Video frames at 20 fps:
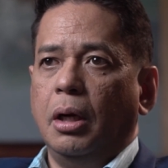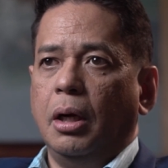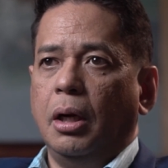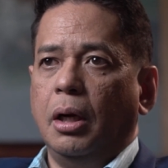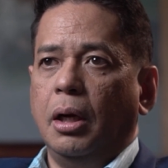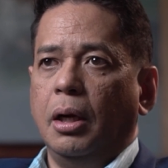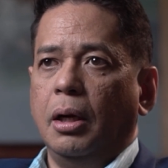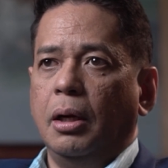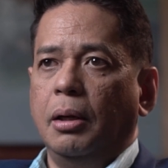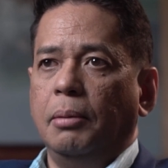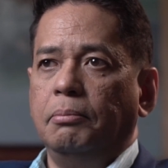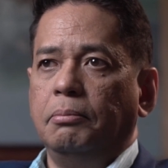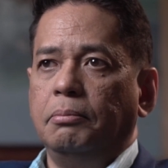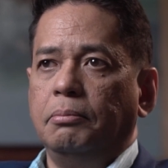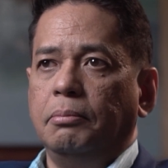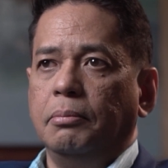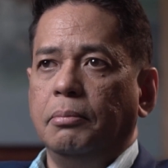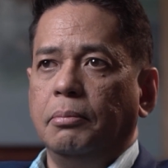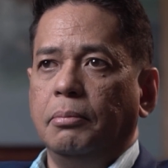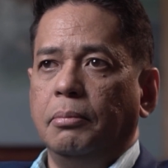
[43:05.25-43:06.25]

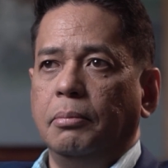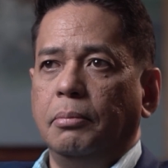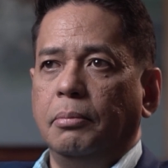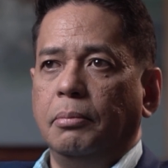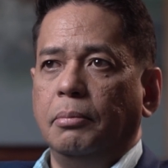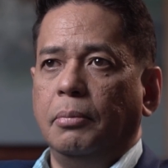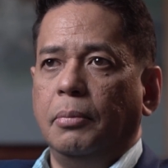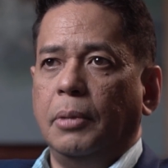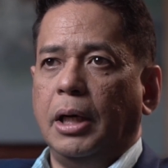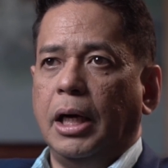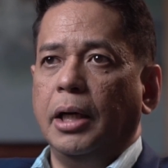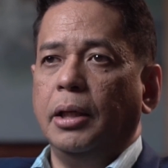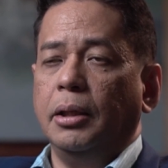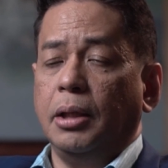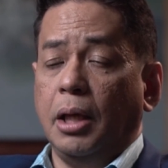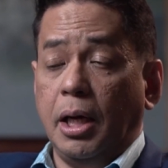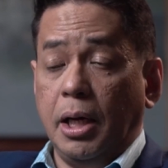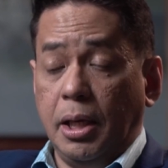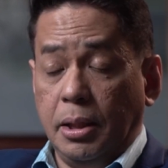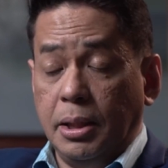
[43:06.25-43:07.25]

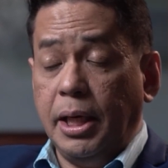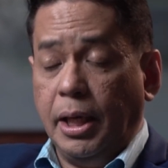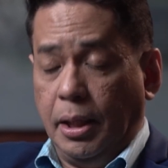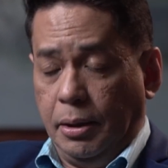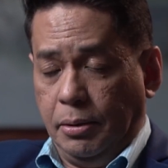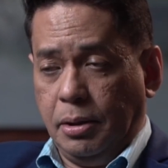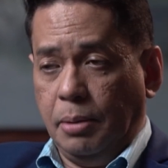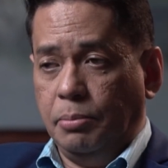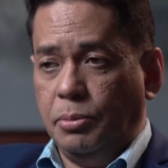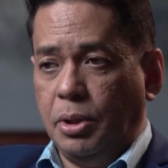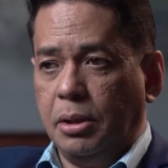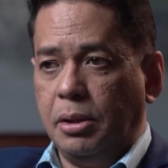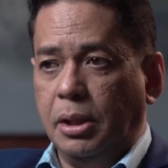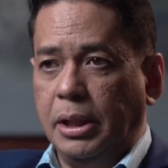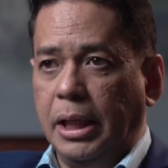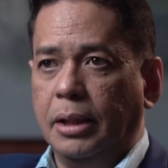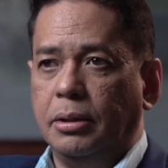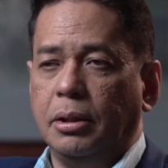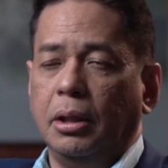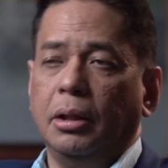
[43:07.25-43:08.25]
I guess, I'm just
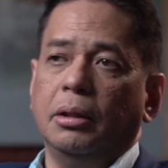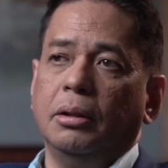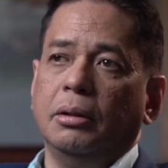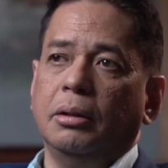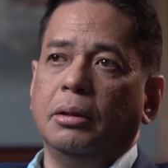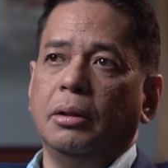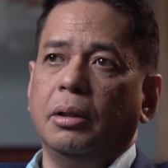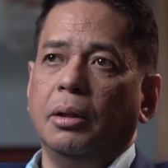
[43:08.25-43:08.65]
guessing,